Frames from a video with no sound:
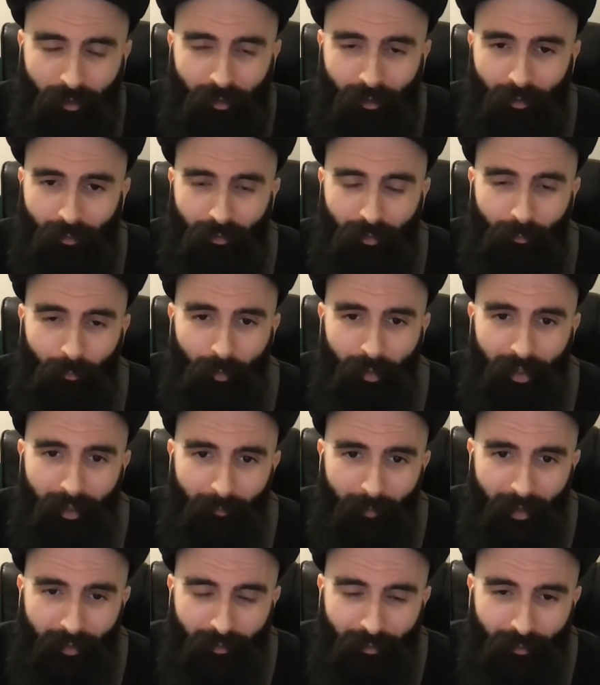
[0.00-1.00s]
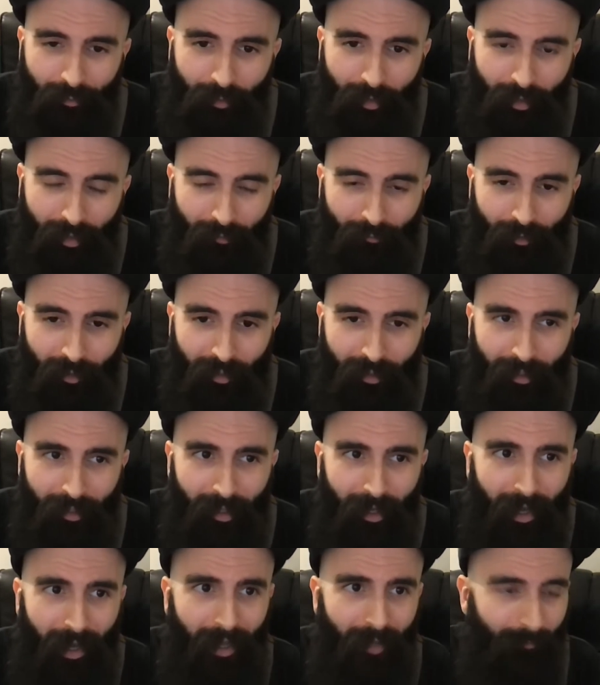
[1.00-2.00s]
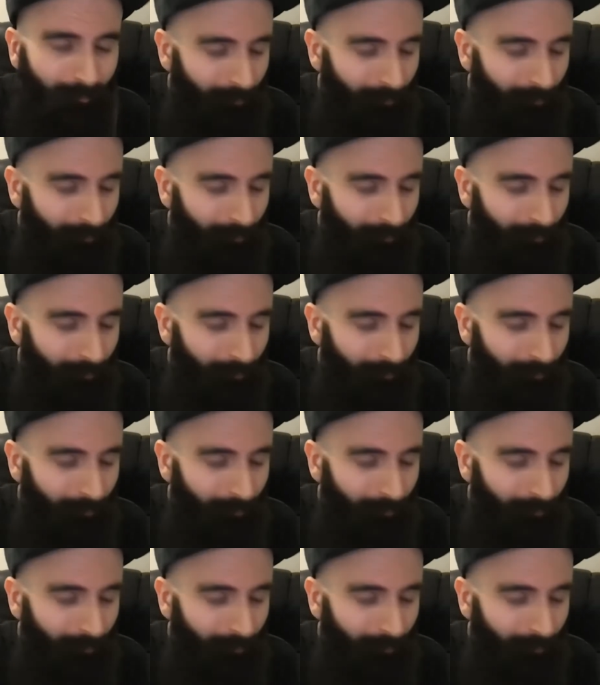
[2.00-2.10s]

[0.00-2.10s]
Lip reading: So what am I doing really? I'm